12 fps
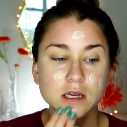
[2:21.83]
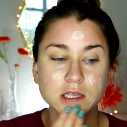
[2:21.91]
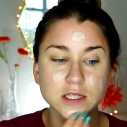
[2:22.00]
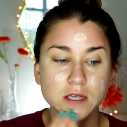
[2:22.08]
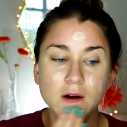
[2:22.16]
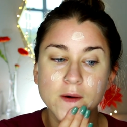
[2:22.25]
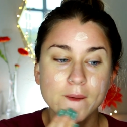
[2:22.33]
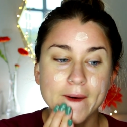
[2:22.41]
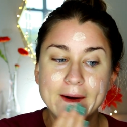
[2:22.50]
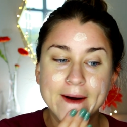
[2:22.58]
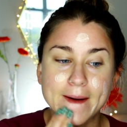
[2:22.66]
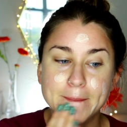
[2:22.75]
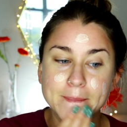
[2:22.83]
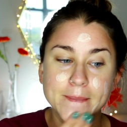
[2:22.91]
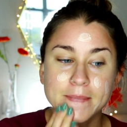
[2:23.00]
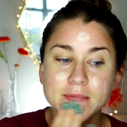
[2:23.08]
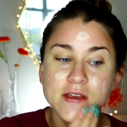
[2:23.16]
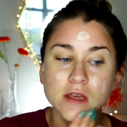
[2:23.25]
So
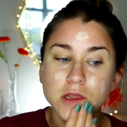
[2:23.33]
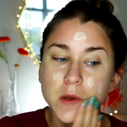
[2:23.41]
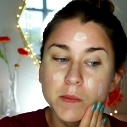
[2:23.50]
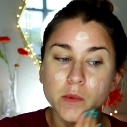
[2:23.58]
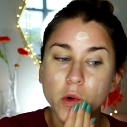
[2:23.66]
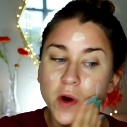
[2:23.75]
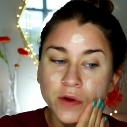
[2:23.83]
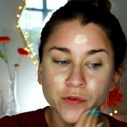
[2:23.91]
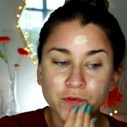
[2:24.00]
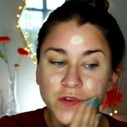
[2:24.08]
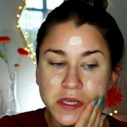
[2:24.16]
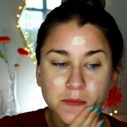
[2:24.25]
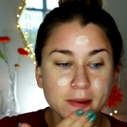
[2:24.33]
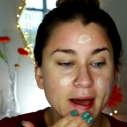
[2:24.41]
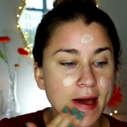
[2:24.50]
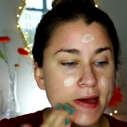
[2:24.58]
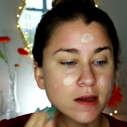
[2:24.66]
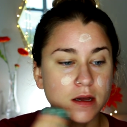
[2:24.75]
the more
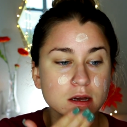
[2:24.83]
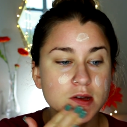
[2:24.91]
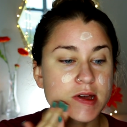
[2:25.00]
feedback,